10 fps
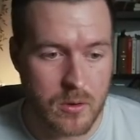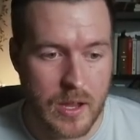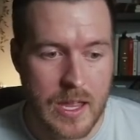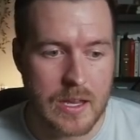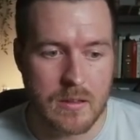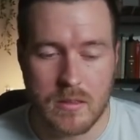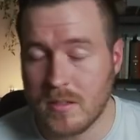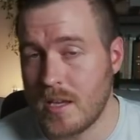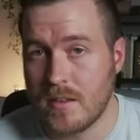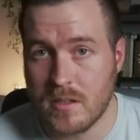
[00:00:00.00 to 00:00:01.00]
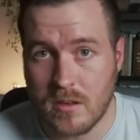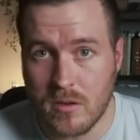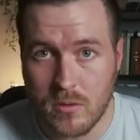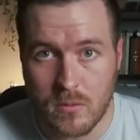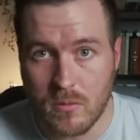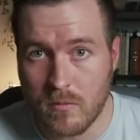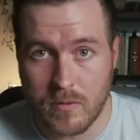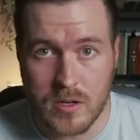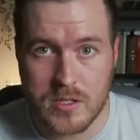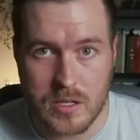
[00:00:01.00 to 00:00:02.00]
hey, this has a new
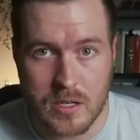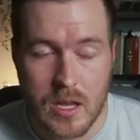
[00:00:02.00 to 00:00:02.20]
version